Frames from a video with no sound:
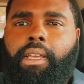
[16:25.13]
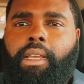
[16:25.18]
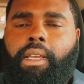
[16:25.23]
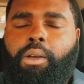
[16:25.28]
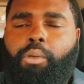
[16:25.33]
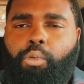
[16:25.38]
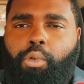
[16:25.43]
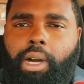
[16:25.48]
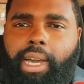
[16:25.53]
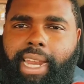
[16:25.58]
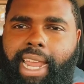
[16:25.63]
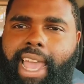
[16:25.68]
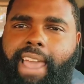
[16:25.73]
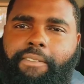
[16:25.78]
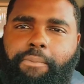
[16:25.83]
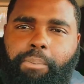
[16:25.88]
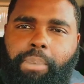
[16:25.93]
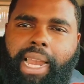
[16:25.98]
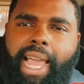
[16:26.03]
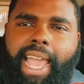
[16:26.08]
What
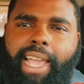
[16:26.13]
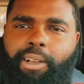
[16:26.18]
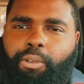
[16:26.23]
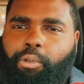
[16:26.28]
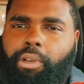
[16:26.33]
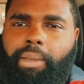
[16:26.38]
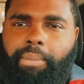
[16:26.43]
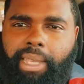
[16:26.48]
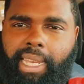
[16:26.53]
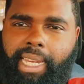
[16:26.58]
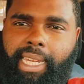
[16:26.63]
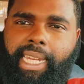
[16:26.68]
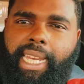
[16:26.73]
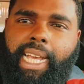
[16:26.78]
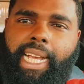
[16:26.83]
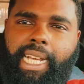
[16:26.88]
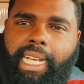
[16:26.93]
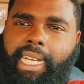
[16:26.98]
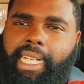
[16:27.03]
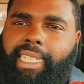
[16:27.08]
have black women
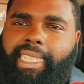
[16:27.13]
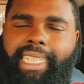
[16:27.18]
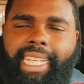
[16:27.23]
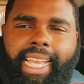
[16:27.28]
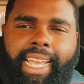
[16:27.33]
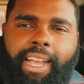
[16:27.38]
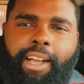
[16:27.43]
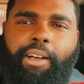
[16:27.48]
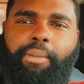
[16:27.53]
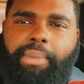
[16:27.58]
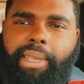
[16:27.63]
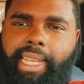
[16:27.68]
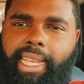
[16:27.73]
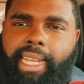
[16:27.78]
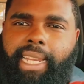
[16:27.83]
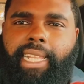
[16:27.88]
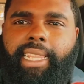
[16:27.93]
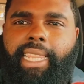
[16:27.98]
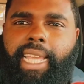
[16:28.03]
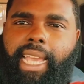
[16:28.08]
done to help
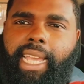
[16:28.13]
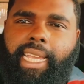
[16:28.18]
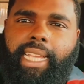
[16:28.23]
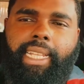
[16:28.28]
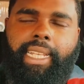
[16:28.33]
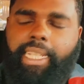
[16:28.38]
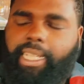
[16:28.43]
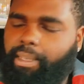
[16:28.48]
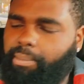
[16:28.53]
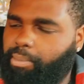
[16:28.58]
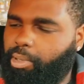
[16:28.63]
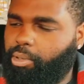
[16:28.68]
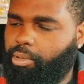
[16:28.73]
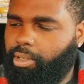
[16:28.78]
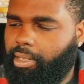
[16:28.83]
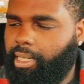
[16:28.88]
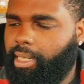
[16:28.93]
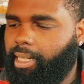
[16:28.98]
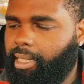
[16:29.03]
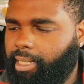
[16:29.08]
anything in the community?